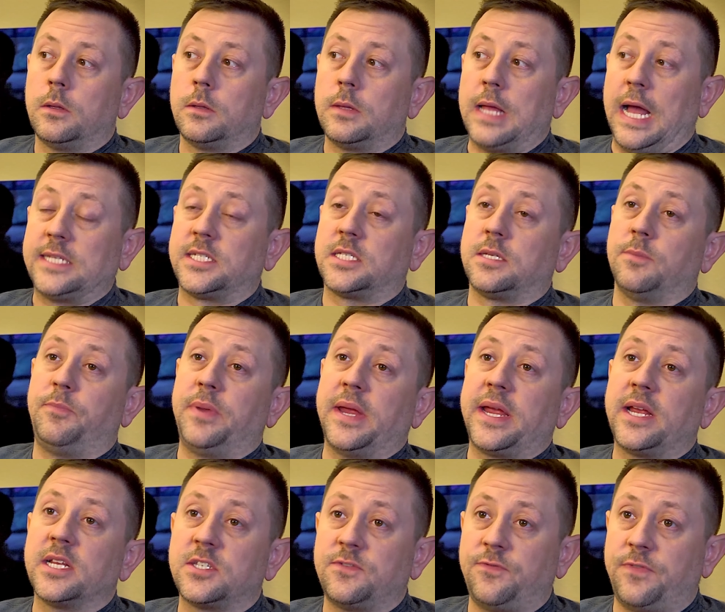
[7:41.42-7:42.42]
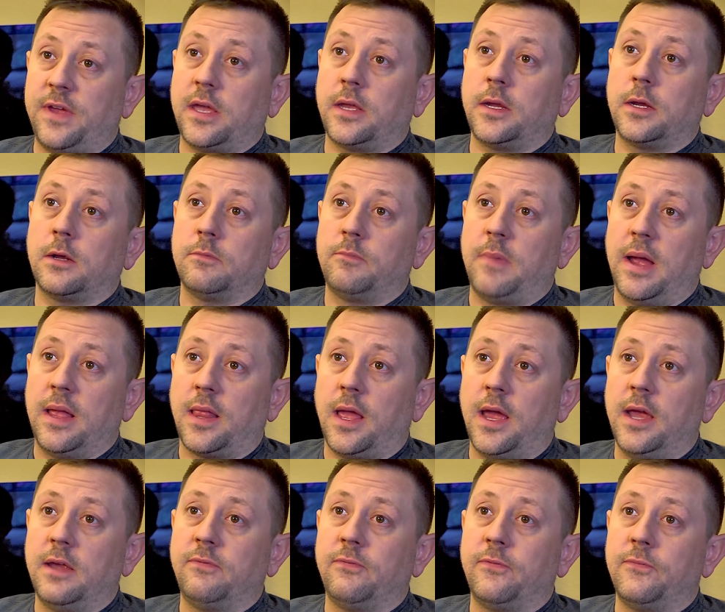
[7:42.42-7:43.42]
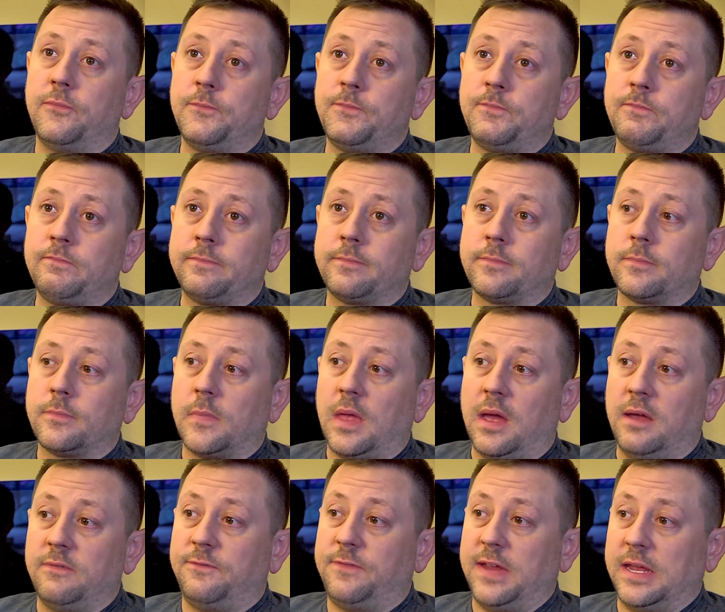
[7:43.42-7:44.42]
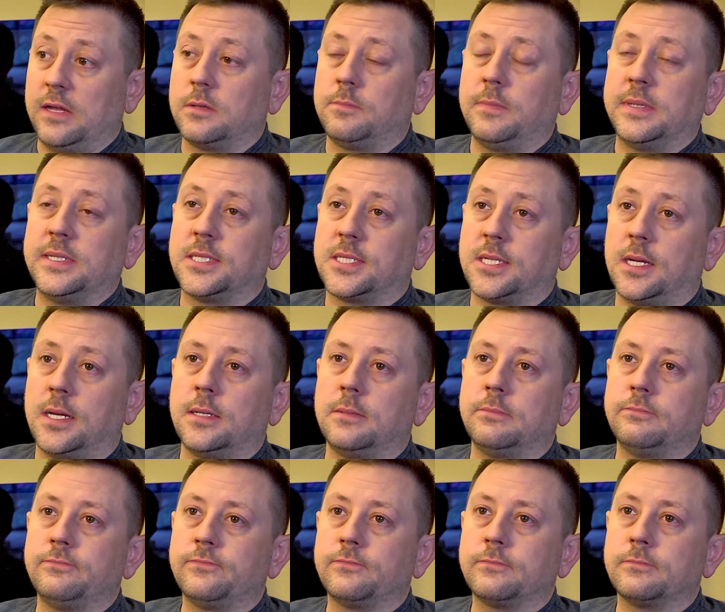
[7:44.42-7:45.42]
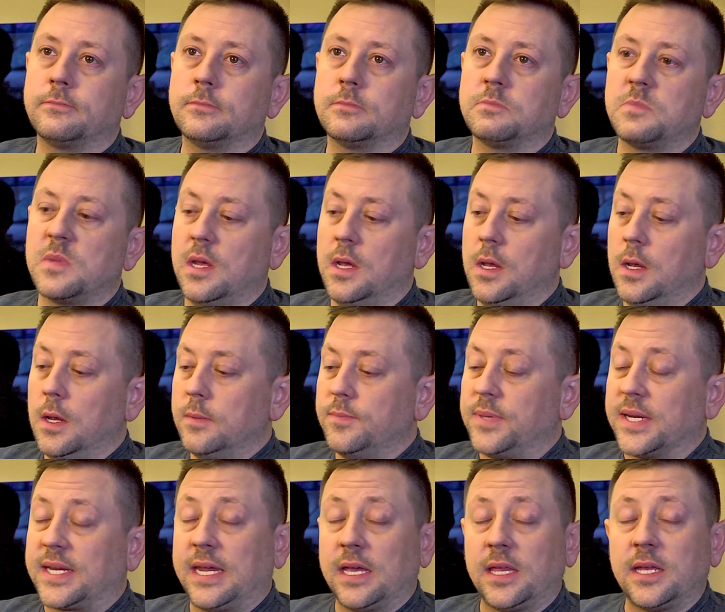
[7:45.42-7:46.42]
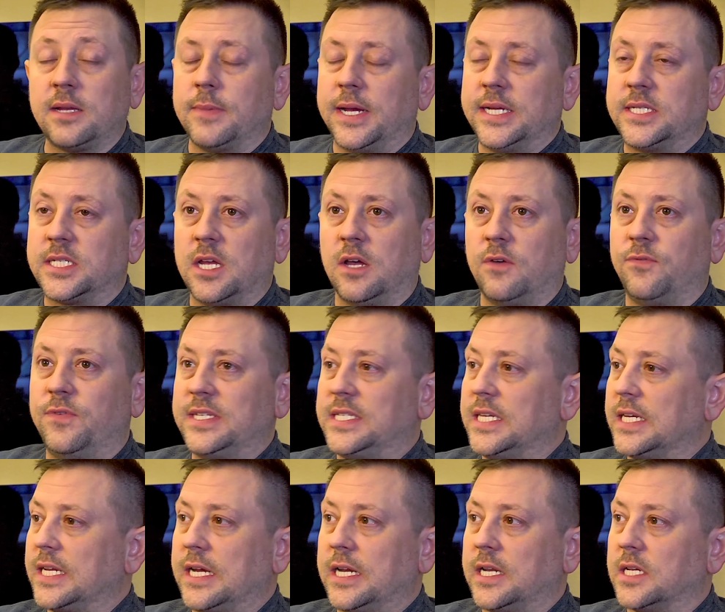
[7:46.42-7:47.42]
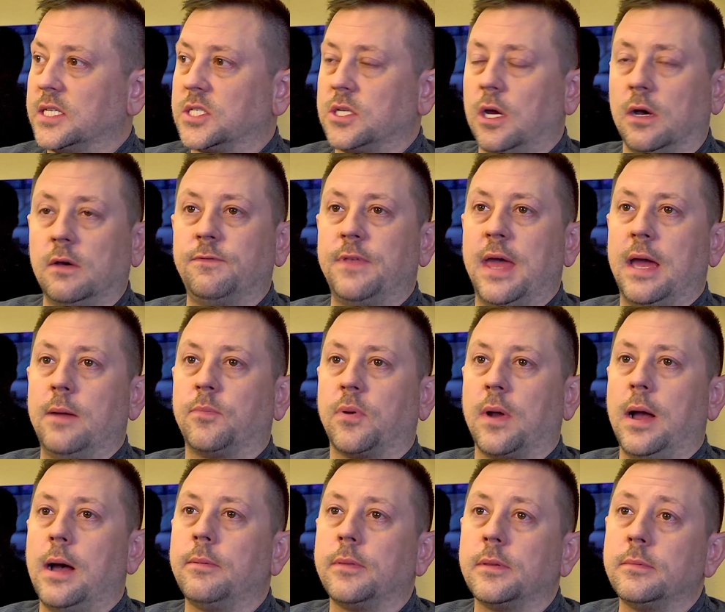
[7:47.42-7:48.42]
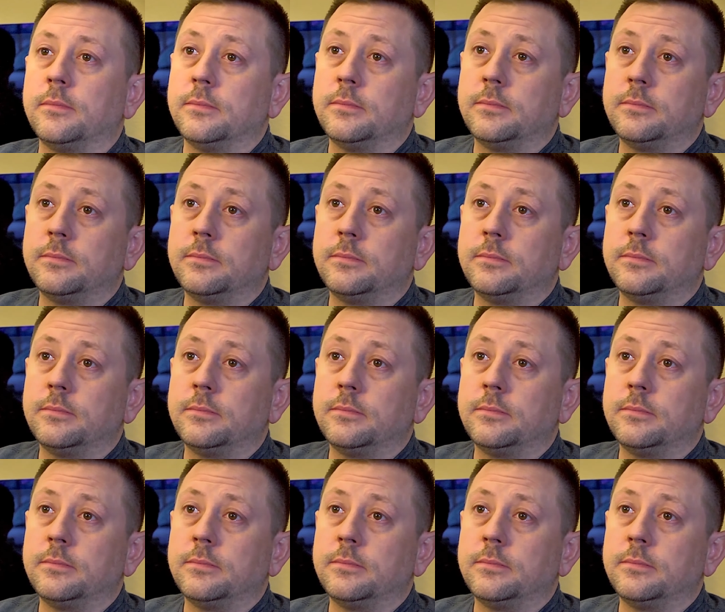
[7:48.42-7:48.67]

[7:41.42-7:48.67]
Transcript: That's the biggest failure of my life. I failed my son. But killing myself isn't going to solve that problem.